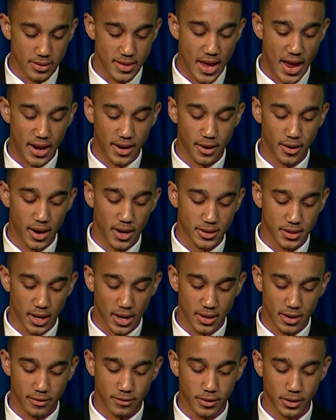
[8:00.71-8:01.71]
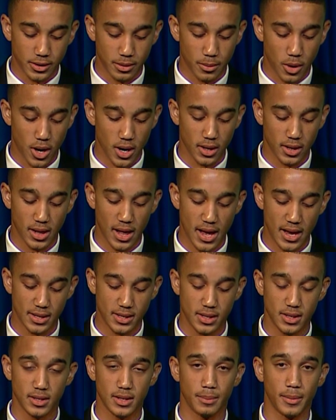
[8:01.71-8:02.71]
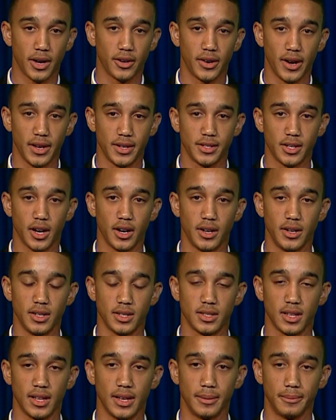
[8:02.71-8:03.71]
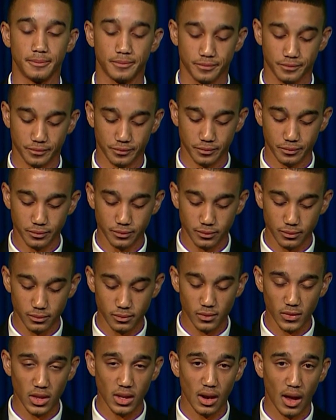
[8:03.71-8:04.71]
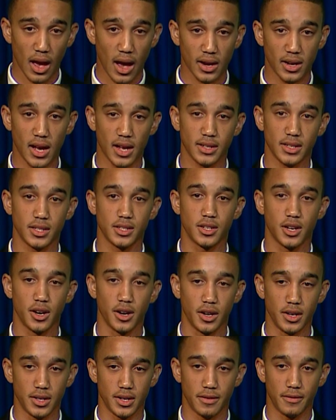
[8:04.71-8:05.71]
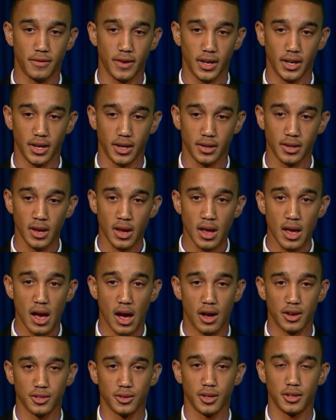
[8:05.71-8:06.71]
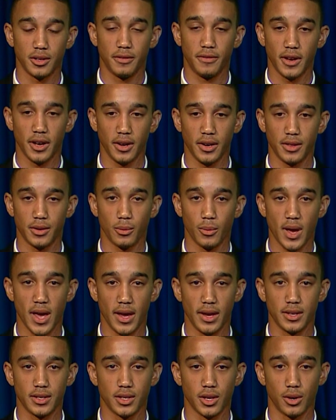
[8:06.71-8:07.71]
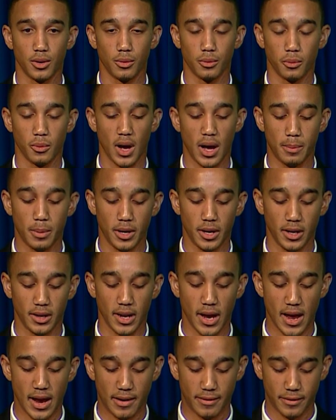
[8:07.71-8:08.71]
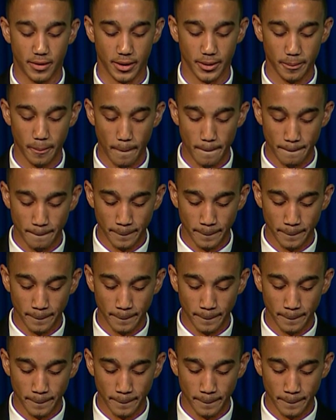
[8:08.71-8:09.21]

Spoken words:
That year I signed up for some hard classes and my grades started to slip. I got discouraged and figured I was going to fail either way, so why put in the effort?